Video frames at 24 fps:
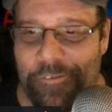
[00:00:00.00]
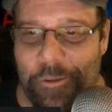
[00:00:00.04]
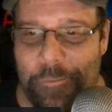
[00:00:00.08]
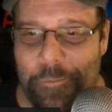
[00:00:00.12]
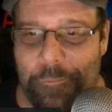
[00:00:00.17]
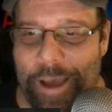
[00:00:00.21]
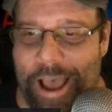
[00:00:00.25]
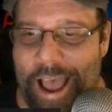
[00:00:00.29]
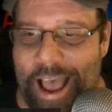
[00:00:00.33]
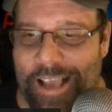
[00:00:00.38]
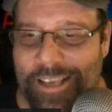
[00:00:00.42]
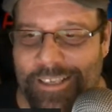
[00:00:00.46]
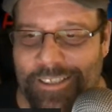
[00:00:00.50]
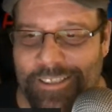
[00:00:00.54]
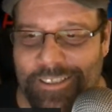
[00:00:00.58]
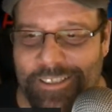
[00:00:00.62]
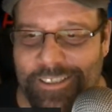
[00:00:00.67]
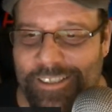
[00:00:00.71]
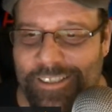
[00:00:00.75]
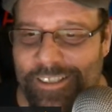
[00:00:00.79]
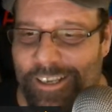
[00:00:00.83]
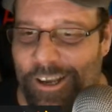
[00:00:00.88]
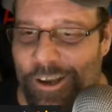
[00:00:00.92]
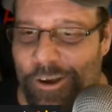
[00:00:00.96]
The
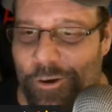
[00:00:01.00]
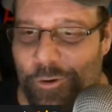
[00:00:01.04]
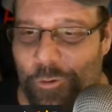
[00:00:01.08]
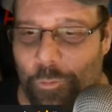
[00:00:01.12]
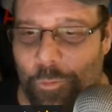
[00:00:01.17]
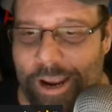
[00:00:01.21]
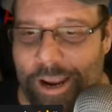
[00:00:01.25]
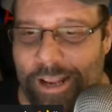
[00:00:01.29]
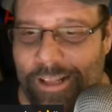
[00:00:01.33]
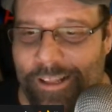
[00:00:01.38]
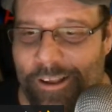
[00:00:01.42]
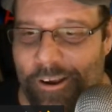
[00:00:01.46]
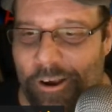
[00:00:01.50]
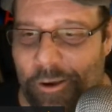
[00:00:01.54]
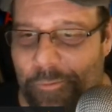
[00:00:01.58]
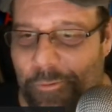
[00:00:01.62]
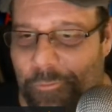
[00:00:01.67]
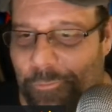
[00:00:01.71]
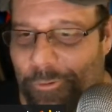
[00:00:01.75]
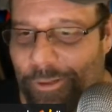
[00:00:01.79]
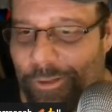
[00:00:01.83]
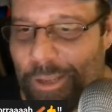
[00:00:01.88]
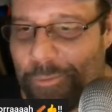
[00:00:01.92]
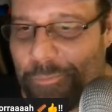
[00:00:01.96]
past week there, I've
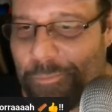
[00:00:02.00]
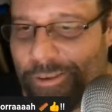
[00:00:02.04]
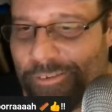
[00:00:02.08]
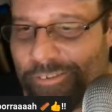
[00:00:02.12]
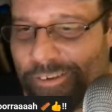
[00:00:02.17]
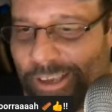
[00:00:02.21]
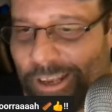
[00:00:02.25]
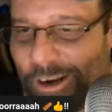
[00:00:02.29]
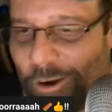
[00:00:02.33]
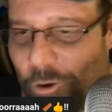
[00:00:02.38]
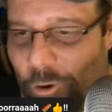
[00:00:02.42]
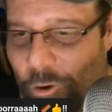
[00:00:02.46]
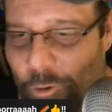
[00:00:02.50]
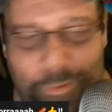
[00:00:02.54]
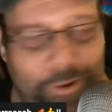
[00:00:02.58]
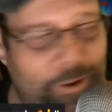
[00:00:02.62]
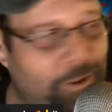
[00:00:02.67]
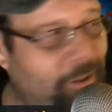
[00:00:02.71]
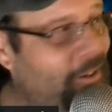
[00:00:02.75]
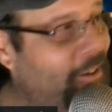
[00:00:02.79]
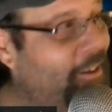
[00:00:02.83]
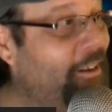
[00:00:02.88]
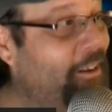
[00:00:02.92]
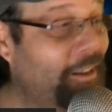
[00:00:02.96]
been really busy at home
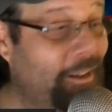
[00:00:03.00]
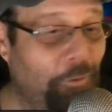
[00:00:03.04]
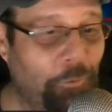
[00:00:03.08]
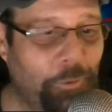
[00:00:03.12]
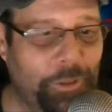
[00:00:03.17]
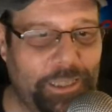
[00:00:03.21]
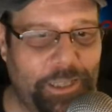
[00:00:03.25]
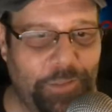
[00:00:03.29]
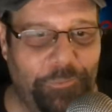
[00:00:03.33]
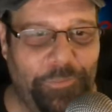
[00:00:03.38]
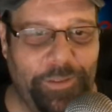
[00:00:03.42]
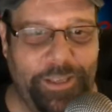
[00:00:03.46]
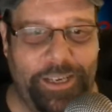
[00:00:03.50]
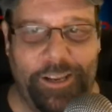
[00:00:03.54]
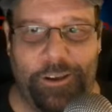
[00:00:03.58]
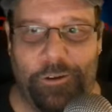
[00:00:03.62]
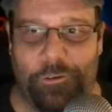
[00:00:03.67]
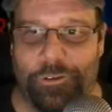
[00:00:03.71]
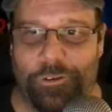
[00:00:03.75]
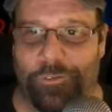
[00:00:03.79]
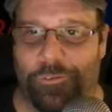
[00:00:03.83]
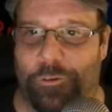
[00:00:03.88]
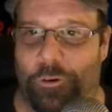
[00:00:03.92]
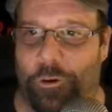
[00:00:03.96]
and with the
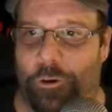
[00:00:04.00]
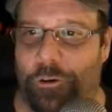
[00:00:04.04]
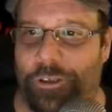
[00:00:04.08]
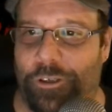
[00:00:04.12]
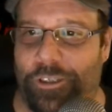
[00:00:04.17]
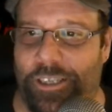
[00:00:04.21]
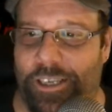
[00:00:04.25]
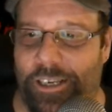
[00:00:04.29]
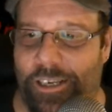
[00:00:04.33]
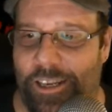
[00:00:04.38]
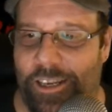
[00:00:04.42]
videos, of course.